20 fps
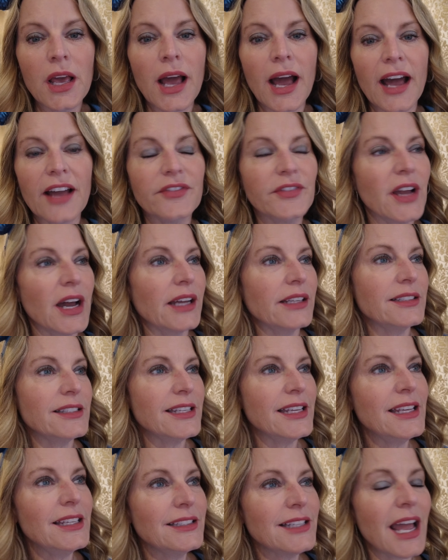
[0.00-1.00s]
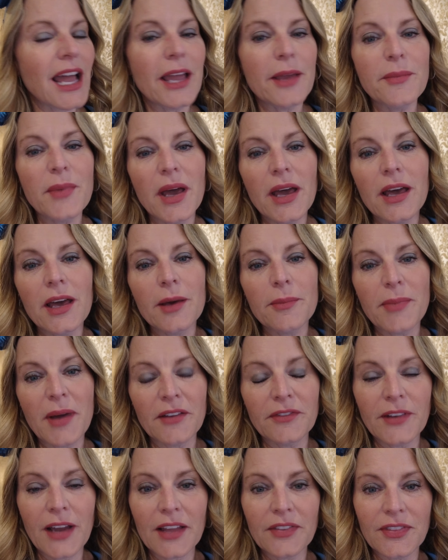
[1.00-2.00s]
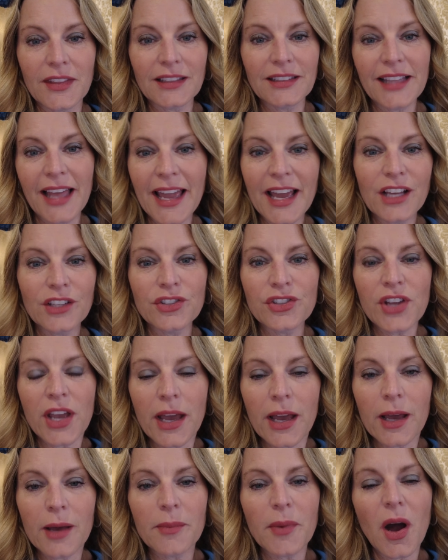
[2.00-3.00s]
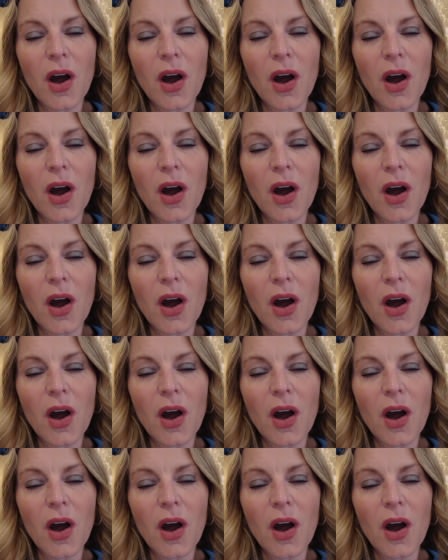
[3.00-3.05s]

I've got tea time up, I've got the lounge up,